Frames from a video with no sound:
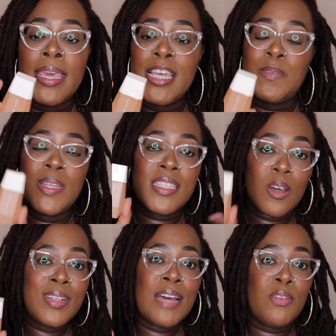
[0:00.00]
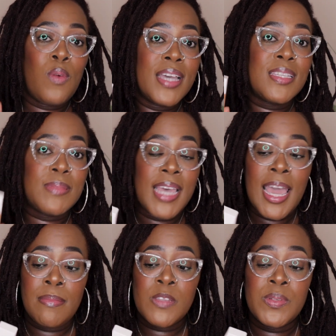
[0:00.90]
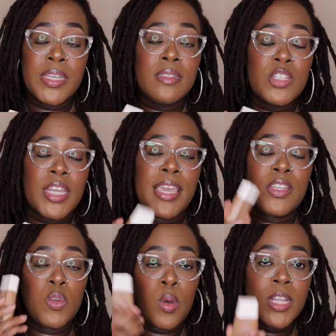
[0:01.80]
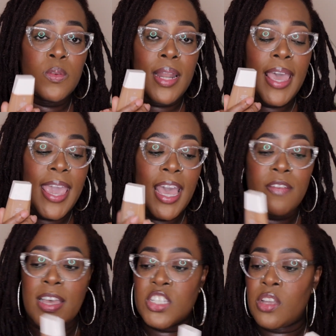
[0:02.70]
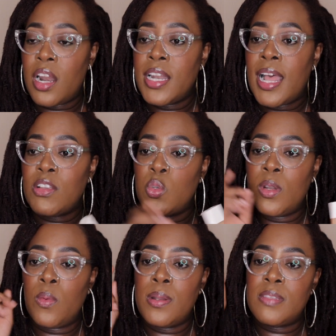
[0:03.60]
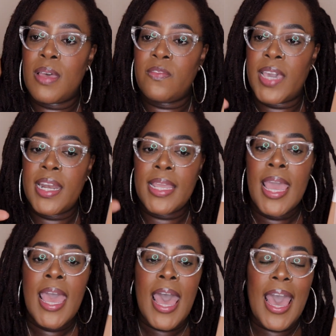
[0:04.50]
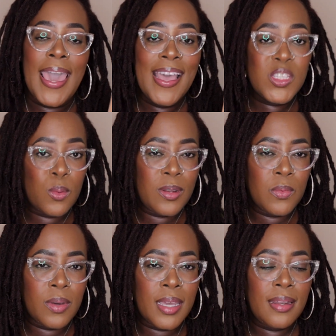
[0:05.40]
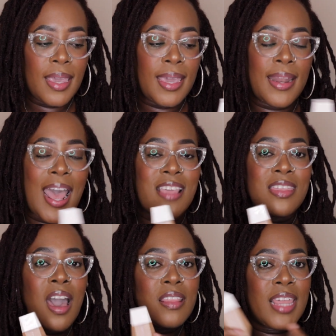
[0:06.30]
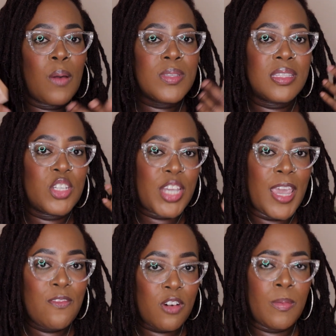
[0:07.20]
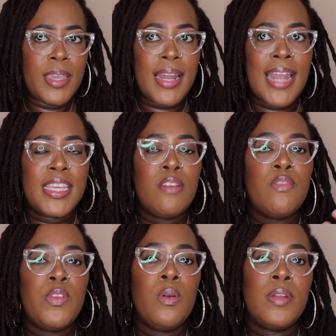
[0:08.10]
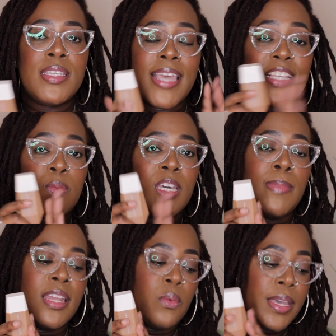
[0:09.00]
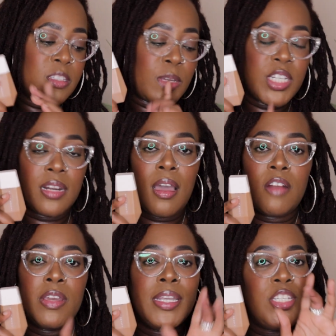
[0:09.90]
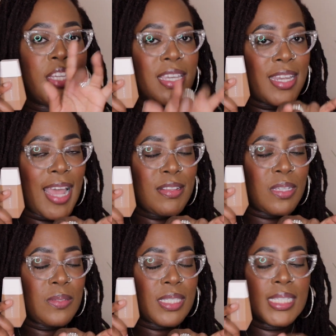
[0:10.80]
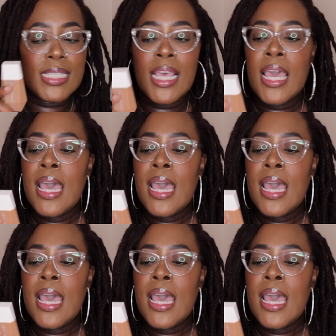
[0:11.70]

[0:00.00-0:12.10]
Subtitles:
It's been sold out for quite some time. This particular shade, 20 is what I have. I started out 21 is my vanity. I had 21 and I thought that was the shade for me. And I did a review on this as well, by the way. It's on my channel already. Check it out too, sis.